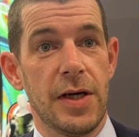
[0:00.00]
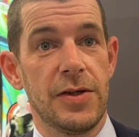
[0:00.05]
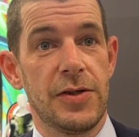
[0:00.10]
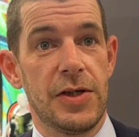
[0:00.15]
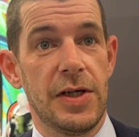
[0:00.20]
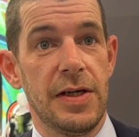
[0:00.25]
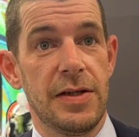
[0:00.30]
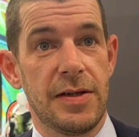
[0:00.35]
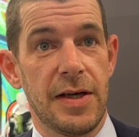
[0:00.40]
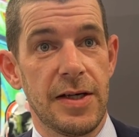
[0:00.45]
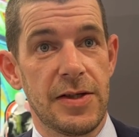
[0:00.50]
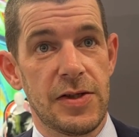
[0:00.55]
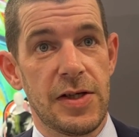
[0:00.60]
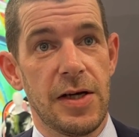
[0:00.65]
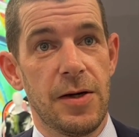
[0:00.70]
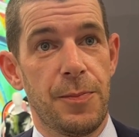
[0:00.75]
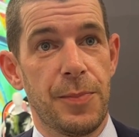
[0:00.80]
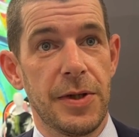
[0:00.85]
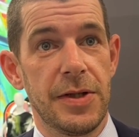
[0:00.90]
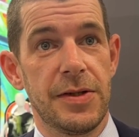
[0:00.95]
can see
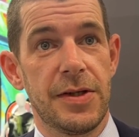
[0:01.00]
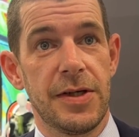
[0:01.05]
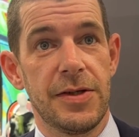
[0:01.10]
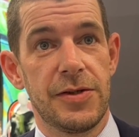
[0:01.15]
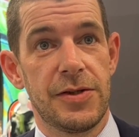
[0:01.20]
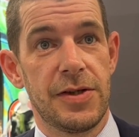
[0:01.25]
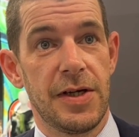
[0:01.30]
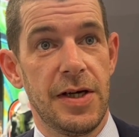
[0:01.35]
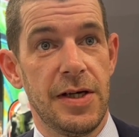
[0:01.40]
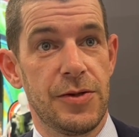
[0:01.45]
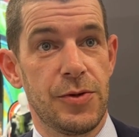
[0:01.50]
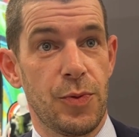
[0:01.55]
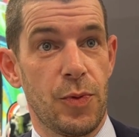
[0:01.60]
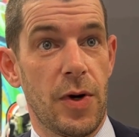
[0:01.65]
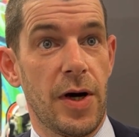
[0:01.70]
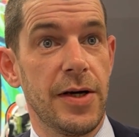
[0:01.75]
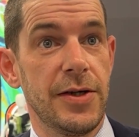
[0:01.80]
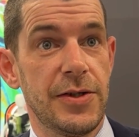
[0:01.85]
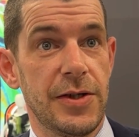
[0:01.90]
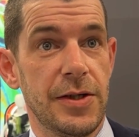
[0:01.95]
textile print is
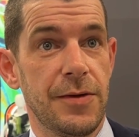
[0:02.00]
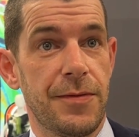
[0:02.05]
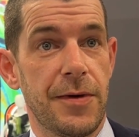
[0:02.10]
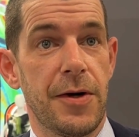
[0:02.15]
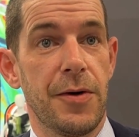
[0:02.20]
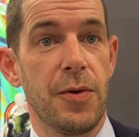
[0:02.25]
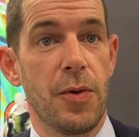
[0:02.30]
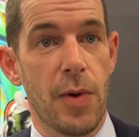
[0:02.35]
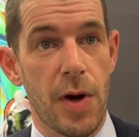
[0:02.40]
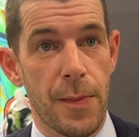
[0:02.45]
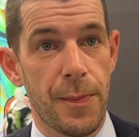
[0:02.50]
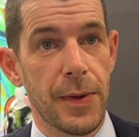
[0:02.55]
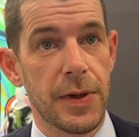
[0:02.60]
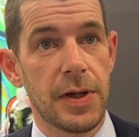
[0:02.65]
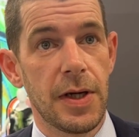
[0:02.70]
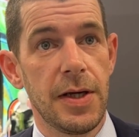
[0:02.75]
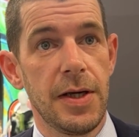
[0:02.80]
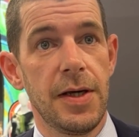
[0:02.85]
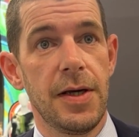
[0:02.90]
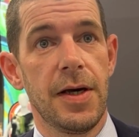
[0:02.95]
rising very
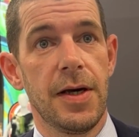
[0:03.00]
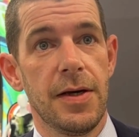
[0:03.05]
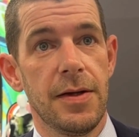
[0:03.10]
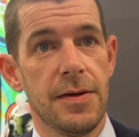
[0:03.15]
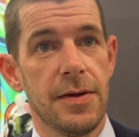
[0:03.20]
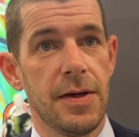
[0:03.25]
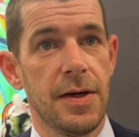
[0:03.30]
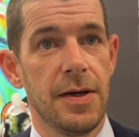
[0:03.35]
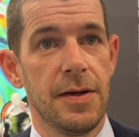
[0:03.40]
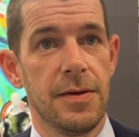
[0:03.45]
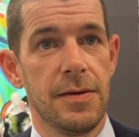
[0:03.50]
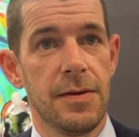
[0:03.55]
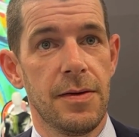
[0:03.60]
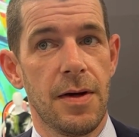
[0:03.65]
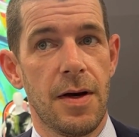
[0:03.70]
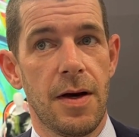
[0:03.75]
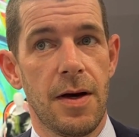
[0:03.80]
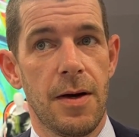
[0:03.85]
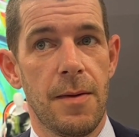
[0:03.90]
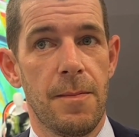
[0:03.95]
rapidly in
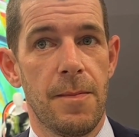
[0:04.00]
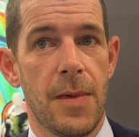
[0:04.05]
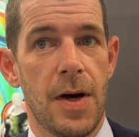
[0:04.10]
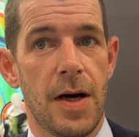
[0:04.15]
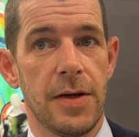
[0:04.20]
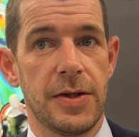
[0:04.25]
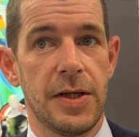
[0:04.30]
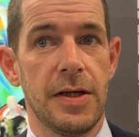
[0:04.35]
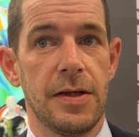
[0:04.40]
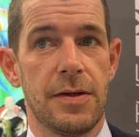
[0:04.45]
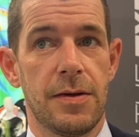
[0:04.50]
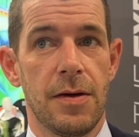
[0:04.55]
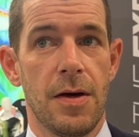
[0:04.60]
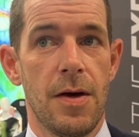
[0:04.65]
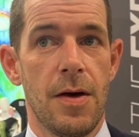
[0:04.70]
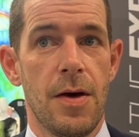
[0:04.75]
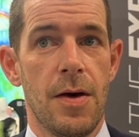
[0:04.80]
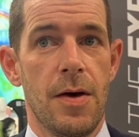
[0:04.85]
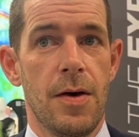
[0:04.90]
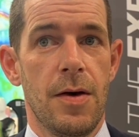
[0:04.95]
I think
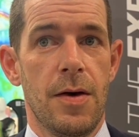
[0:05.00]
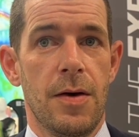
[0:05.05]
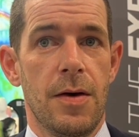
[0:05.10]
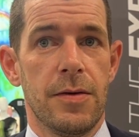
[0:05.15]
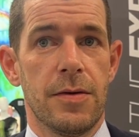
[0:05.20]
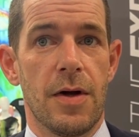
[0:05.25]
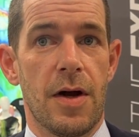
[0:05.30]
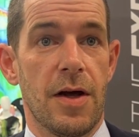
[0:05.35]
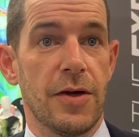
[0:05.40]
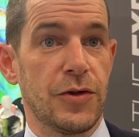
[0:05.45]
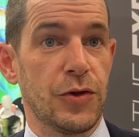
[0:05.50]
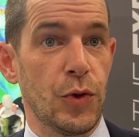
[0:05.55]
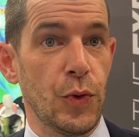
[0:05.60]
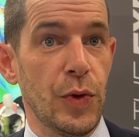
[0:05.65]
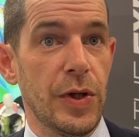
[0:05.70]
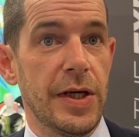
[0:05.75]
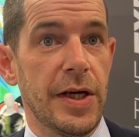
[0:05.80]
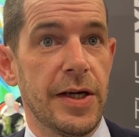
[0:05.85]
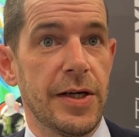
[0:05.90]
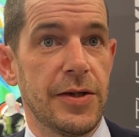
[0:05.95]
the last
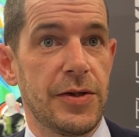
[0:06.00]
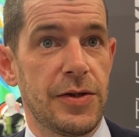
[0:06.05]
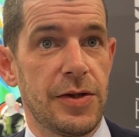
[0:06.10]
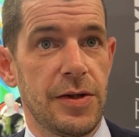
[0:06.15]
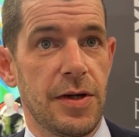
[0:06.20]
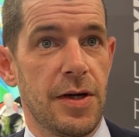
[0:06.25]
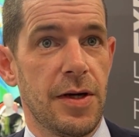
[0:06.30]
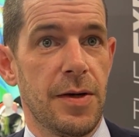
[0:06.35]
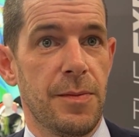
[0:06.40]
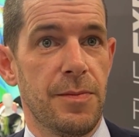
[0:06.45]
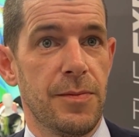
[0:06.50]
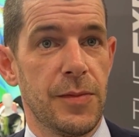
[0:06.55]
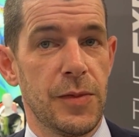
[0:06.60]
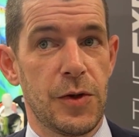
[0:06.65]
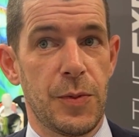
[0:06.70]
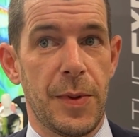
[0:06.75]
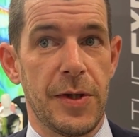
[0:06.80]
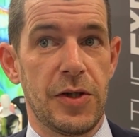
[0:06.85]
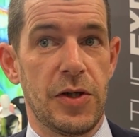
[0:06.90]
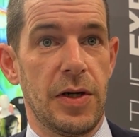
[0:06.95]
2 years,
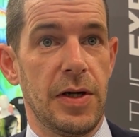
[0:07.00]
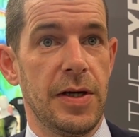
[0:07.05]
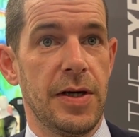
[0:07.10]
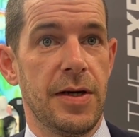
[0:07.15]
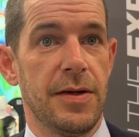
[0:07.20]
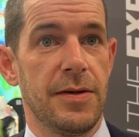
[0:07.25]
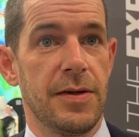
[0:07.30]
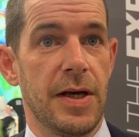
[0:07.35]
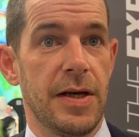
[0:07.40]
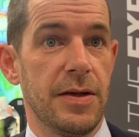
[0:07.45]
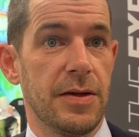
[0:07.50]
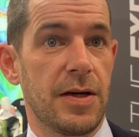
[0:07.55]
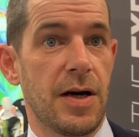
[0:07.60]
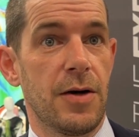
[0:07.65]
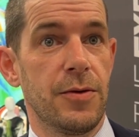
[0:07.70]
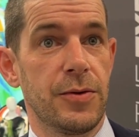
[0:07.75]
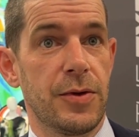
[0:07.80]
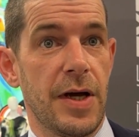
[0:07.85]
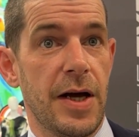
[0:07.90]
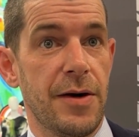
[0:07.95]
especially in
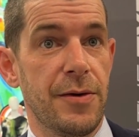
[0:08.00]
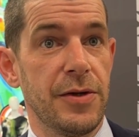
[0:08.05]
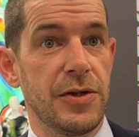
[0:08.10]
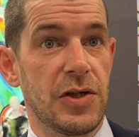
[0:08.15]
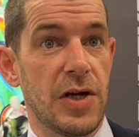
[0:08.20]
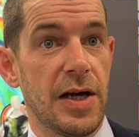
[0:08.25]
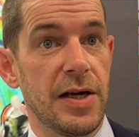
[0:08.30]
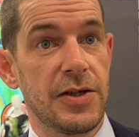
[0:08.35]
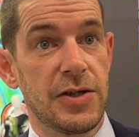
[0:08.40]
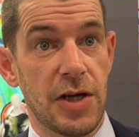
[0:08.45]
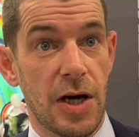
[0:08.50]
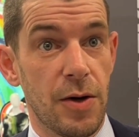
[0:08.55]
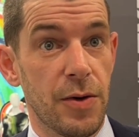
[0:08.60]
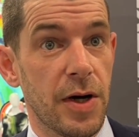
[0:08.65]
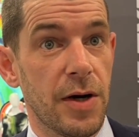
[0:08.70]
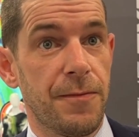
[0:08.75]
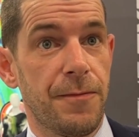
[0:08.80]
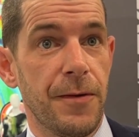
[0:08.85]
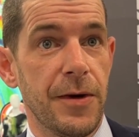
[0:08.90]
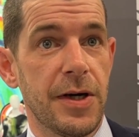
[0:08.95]
areas like
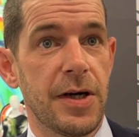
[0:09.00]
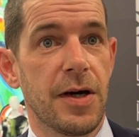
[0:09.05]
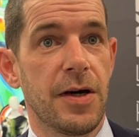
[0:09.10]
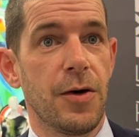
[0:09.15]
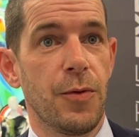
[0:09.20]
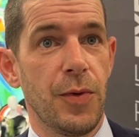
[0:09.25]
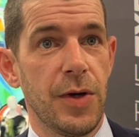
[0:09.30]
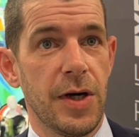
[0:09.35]
South Africa,